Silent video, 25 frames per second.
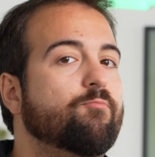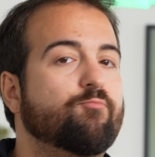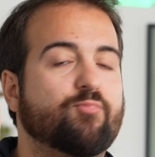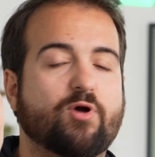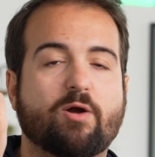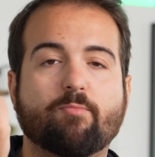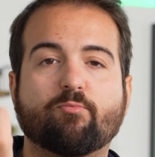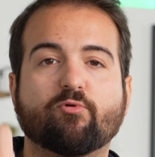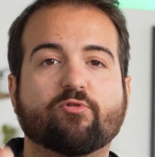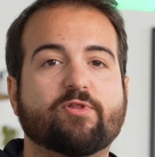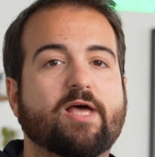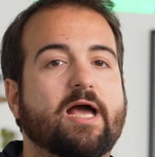
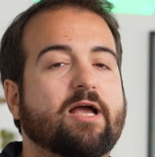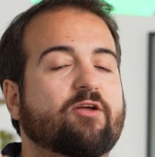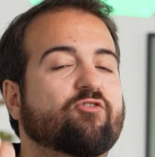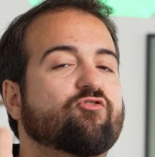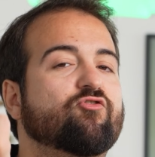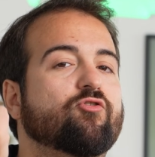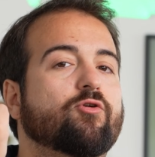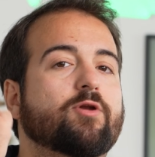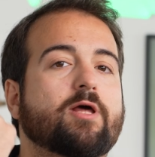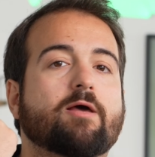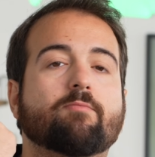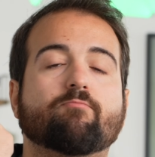
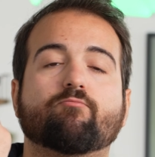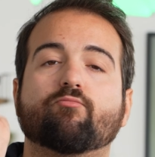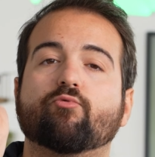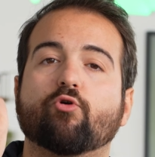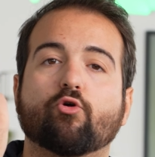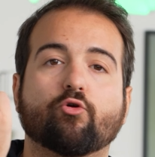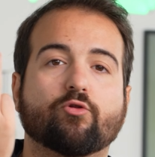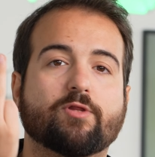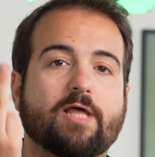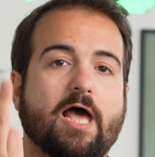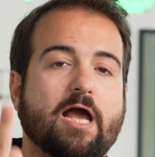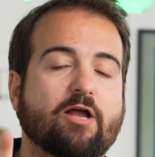pre-production and
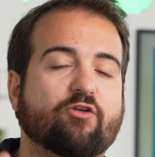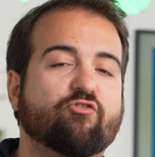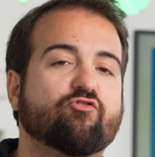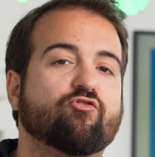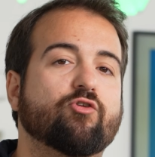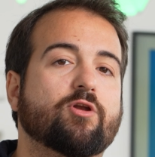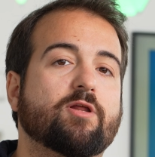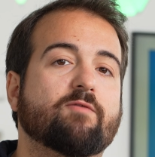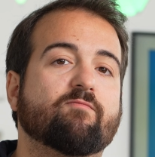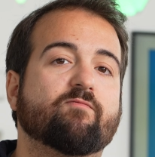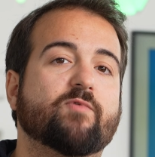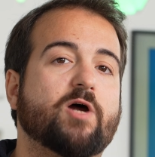
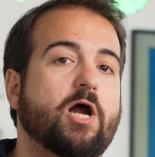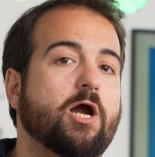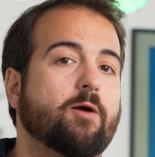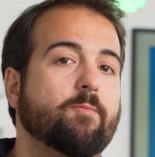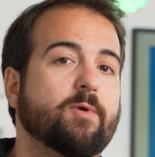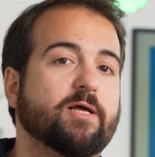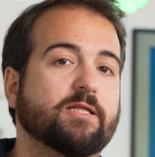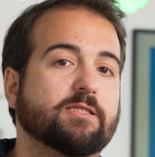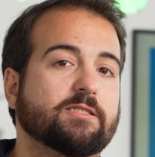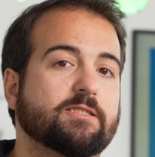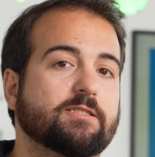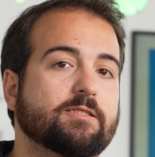production
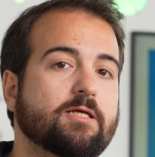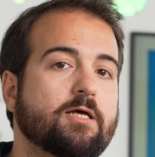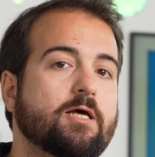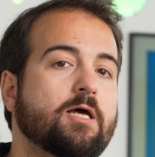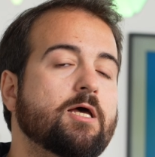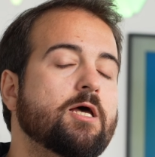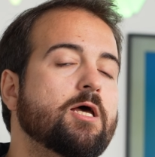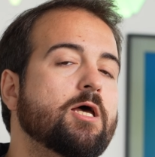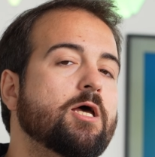environments.